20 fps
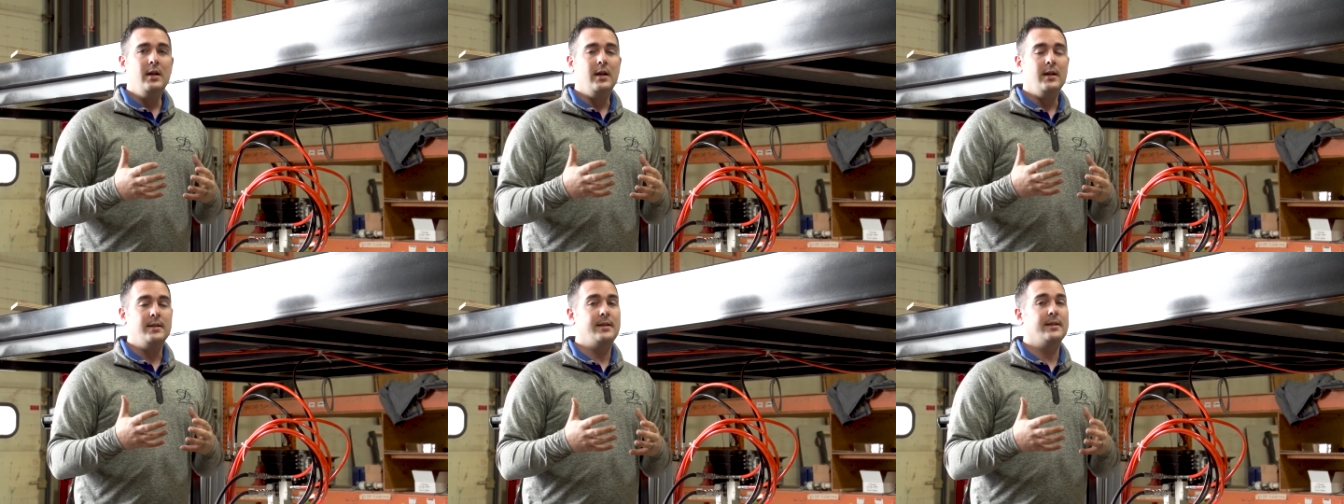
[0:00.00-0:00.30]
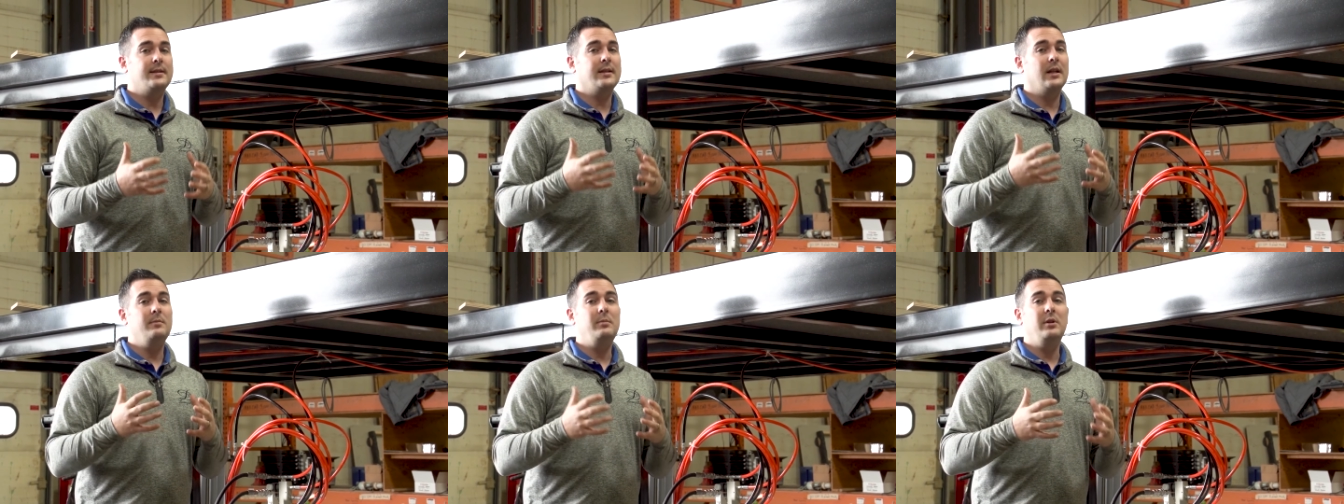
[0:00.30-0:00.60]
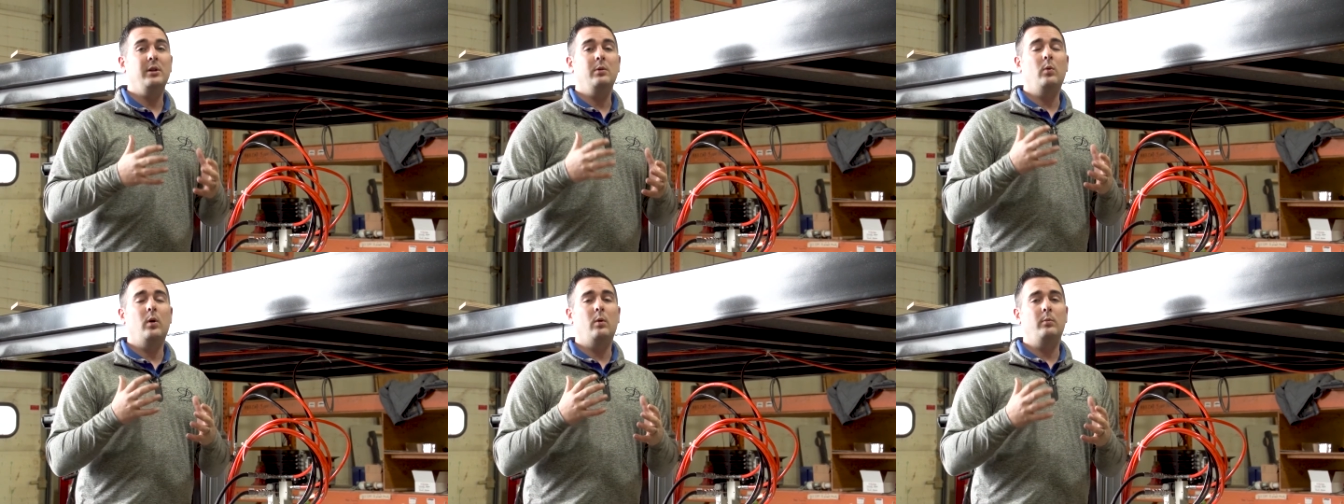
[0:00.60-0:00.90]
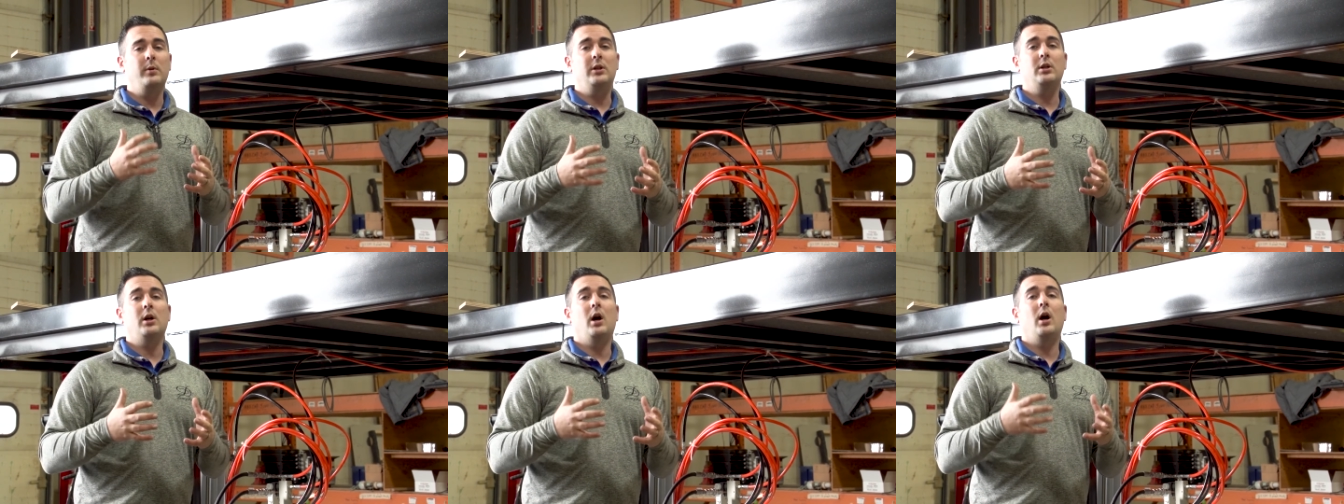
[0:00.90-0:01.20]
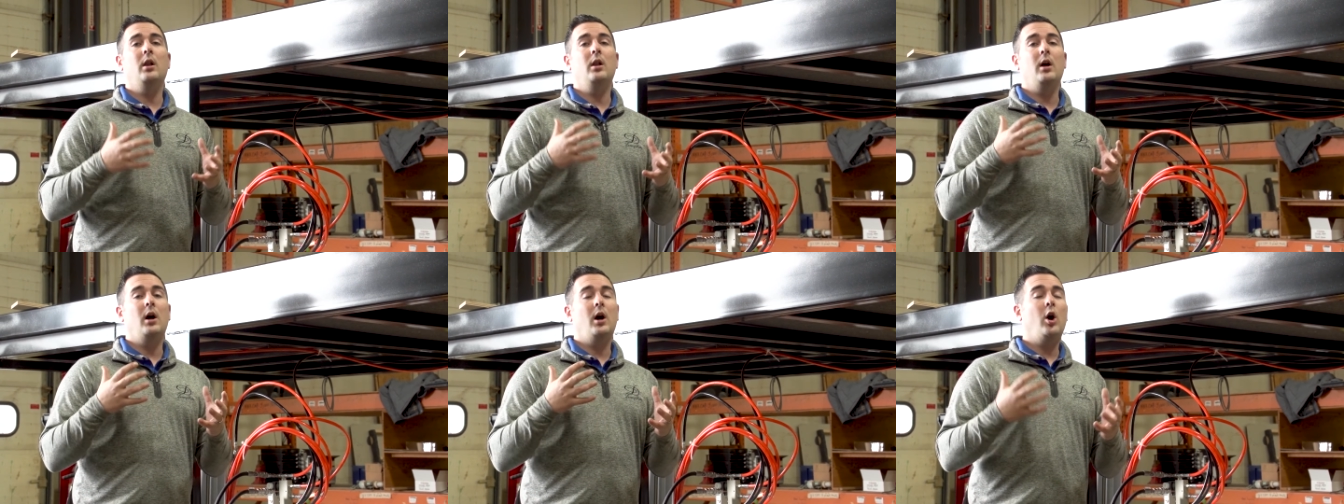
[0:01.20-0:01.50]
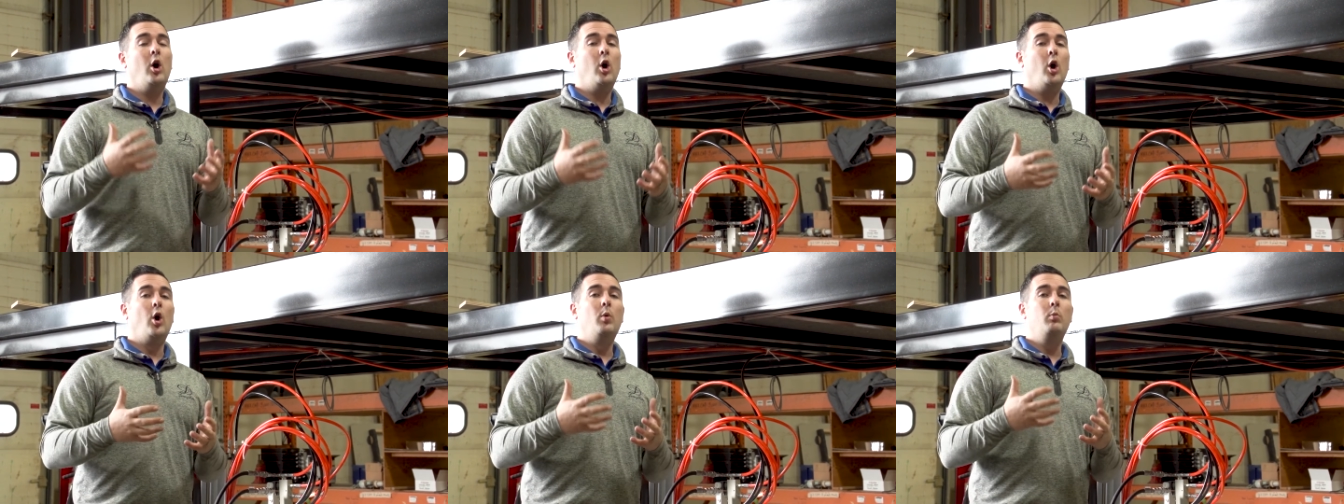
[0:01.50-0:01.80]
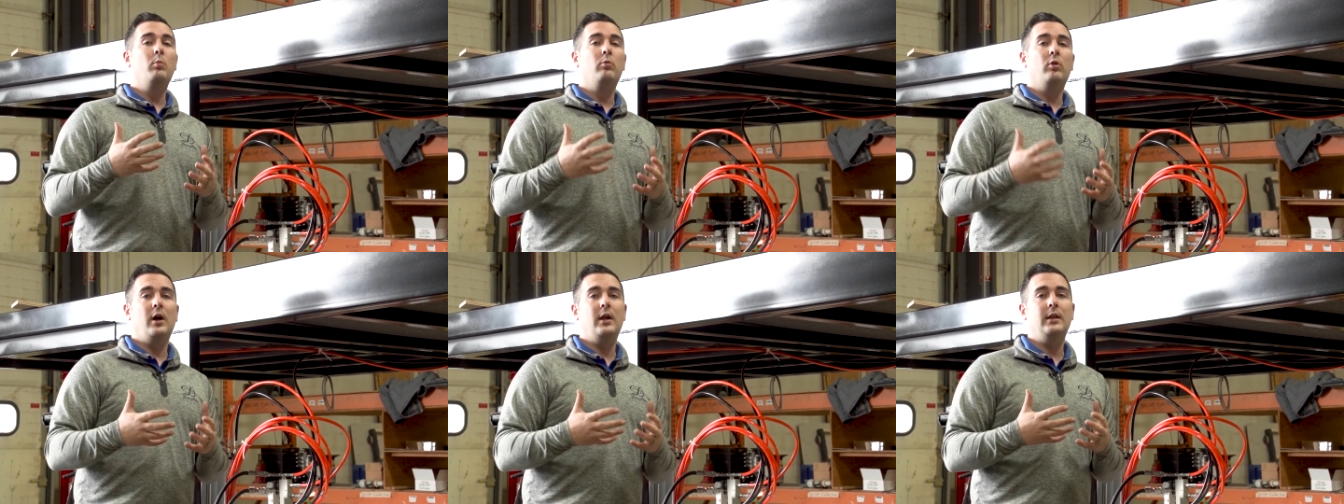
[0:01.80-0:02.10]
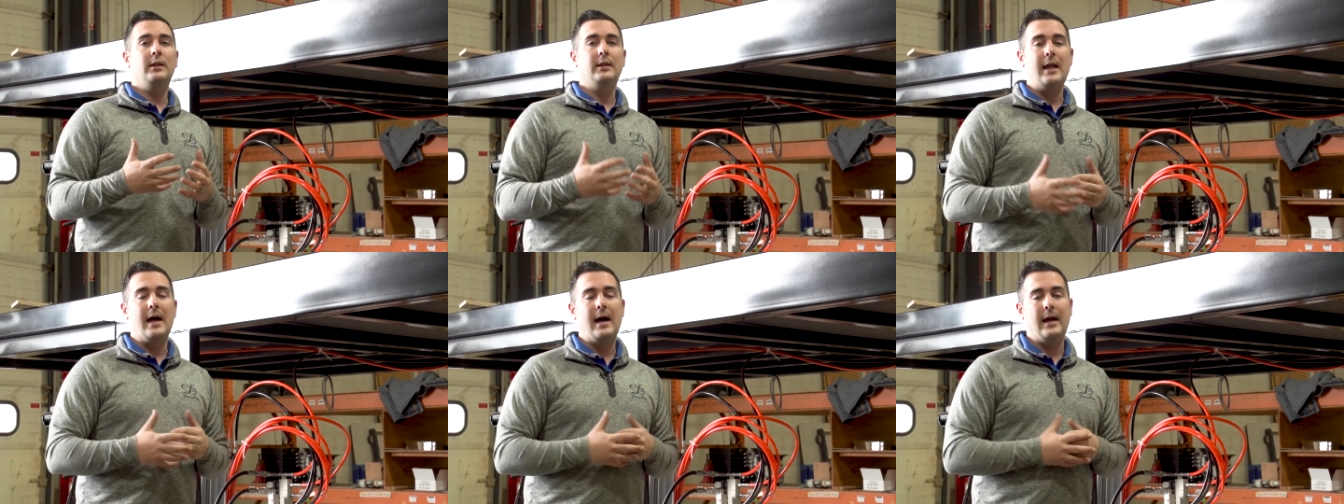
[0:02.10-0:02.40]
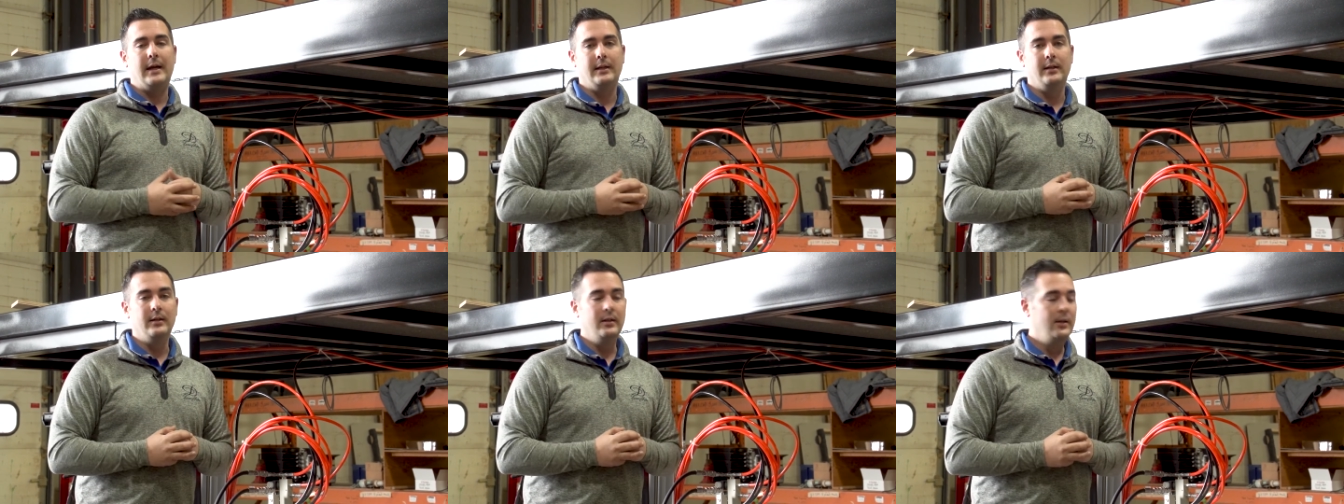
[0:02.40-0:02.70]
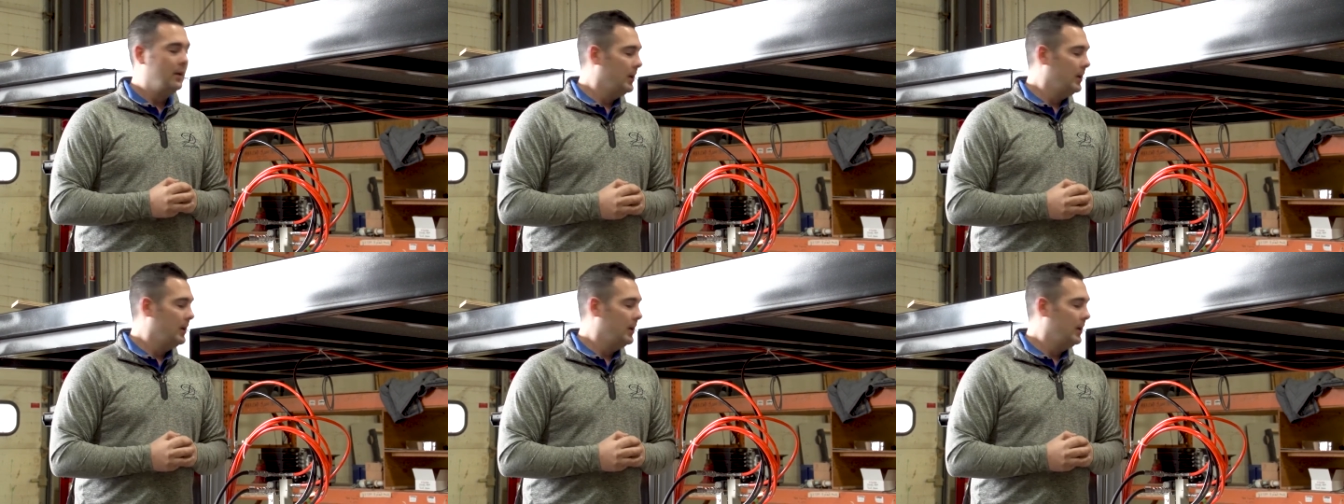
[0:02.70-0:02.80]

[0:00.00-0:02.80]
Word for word: is it's going to be what we call a home run line.